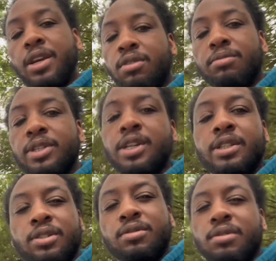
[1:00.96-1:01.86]
It don't be nothing
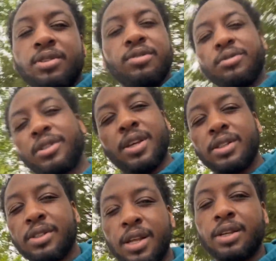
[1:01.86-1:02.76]
to do on Tuesdays.
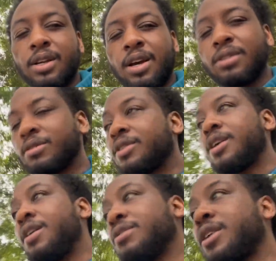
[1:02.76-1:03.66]
I
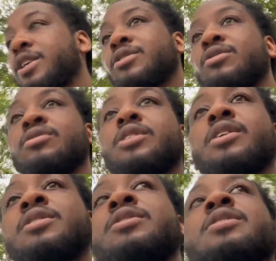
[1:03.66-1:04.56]
don't like
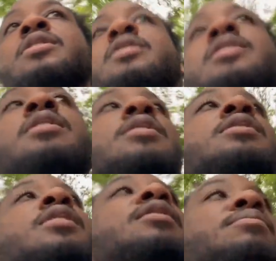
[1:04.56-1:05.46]
Tuesday.
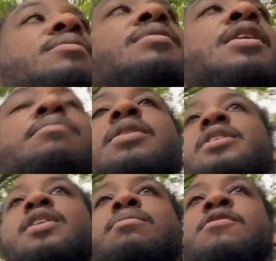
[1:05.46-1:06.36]
Like
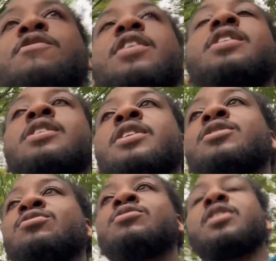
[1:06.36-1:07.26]
Monday be fine. Like,
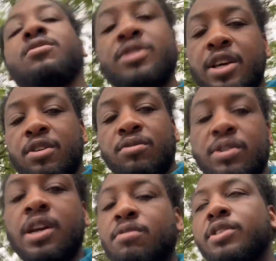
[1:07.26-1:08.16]
Tuesday, only day of the
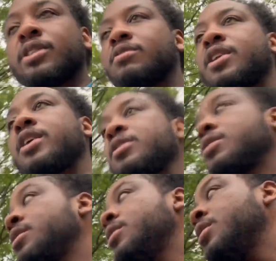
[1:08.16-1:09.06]
week I really don't like.
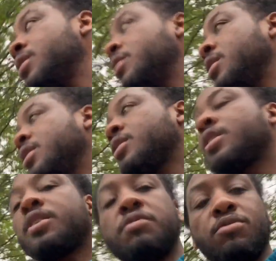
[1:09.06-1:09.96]

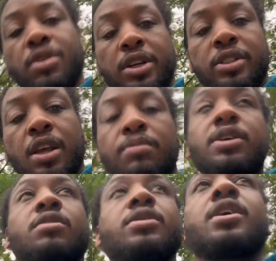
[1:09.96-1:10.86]
Like, even Wednesday
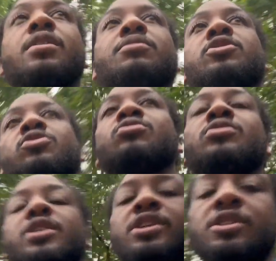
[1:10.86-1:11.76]
be okay. But
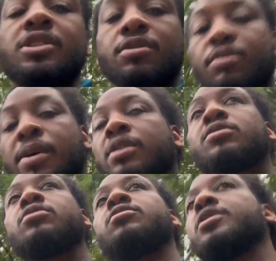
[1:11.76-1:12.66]
Tuesdays, it's something about
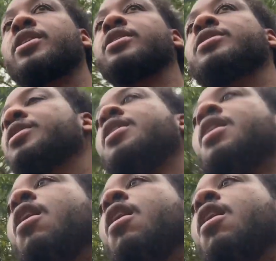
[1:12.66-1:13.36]
Tuesdays.